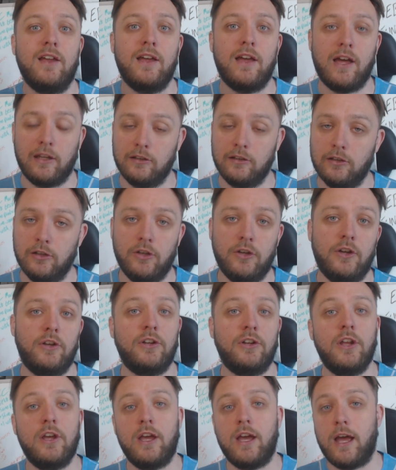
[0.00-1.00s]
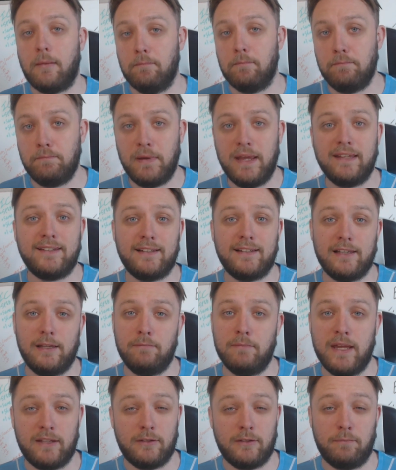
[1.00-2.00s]
and learn and basically
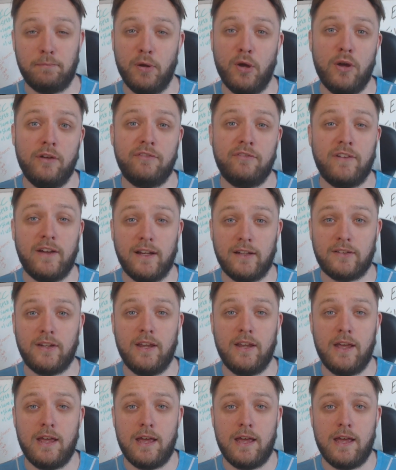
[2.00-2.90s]
make the perfect